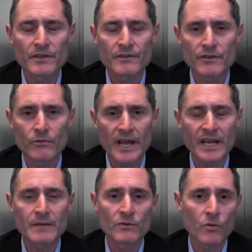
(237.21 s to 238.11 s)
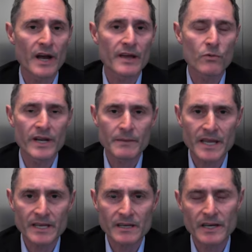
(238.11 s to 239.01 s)
with uranium and why it went up
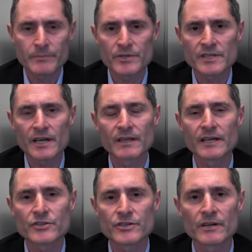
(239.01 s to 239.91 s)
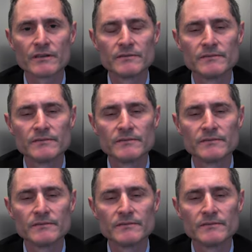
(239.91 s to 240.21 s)
89% last year.